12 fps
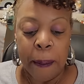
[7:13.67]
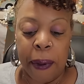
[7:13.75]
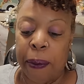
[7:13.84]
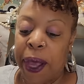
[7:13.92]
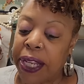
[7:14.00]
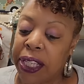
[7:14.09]

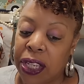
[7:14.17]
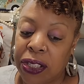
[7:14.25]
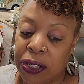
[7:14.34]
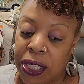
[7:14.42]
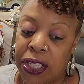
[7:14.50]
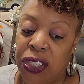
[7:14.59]
But my
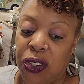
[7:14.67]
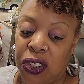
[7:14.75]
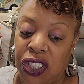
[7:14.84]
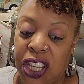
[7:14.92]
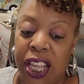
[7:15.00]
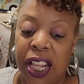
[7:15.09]
sister,
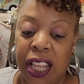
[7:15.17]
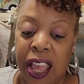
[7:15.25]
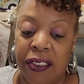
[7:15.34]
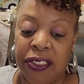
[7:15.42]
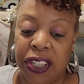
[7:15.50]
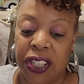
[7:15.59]
she
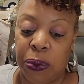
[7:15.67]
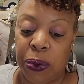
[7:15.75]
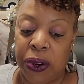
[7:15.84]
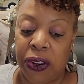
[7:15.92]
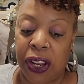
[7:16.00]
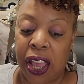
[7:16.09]
loves these
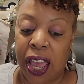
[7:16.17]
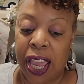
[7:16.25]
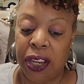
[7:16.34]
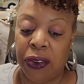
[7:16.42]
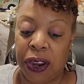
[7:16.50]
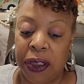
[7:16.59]
Pure
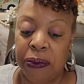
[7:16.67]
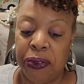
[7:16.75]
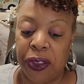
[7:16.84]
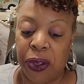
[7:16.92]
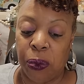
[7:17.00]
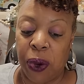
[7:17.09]
Line
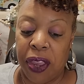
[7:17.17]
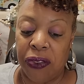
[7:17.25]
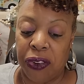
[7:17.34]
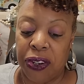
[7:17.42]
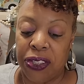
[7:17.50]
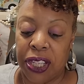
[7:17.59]
cream-filled
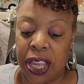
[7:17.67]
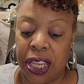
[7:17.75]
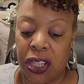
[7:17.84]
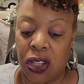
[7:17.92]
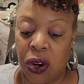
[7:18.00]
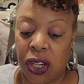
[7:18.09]
wafers in
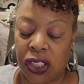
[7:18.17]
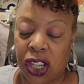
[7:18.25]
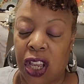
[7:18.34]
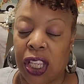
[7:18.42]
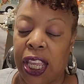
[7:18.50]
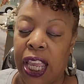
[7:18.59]
the dark
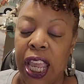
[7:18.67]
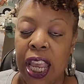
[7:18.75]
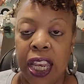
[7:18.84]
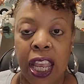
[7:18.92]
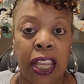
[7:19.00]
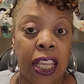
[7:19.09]
chocolate.
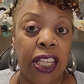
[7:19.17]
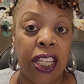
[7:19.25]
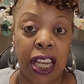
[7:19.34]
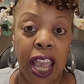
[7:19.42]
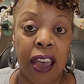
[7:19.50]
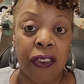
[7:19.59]
Now, they
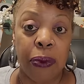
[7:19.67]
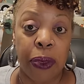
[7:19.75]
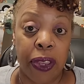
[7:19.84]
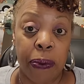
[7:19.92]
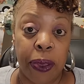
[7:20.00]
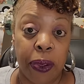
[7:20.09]
did have them
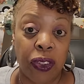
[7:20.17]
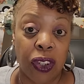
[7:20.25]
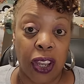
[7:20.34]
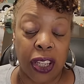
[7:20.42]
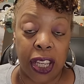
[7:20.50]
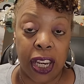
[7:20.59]
in the milk
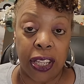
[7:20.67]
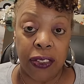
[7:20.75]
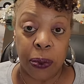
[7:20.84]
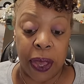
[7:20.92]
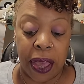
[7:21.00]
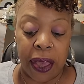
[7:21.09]
chocolate
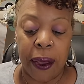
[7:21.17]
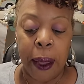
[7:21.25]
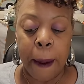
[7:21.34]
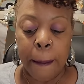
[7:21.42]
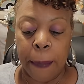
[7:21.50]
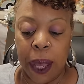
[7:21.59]
as well,
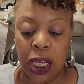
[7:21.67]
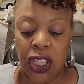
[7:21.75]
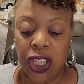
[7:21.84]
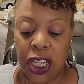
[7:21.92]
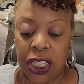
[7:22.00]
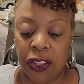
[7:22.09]
but
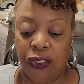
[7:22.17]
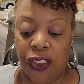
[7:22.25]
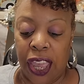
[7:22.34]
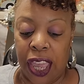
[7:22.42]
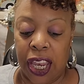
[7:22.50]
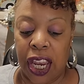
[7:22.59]
she's a
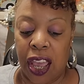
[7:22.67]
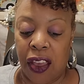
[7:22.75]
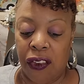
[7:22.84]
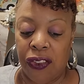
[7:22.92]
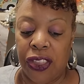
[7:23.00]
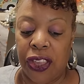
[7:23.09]
fan
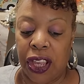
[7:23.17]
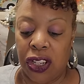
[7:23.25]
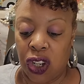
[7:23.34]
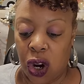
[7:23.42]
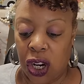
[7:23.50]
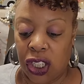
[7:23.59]
of the
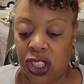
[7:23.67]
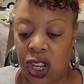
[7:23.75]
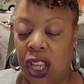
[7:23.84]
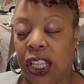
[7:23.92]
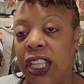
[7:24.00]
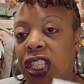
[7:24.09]
dark
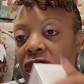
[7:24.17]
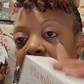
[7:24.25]
chocolate.